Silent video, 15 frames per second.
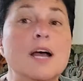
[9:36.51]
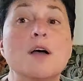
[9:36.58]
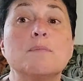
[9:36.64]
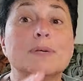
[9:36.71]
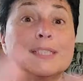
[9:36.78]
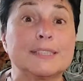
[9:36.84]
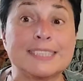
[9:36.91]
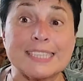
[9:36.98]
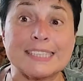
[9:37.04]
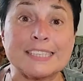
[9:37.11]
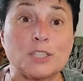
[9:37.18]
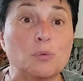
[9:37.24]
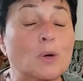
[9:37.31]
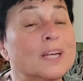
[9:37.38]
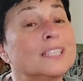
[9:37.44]
but
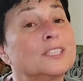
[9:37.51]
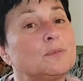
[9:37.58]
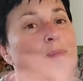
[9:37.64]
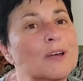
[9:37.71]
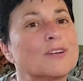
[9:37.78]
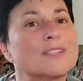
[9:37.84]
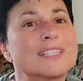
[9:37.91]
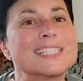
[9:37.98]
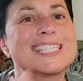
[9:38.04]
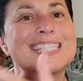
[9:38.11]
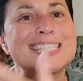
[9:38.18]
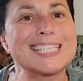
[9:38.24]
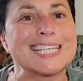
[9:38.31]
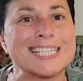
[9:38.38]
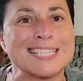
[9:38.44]
61 is better than
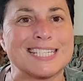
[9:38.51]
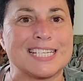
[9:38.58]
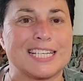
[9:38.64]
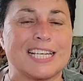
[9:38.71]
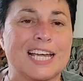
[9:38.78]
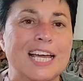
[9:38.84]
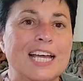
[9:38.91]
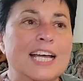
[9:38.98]
60.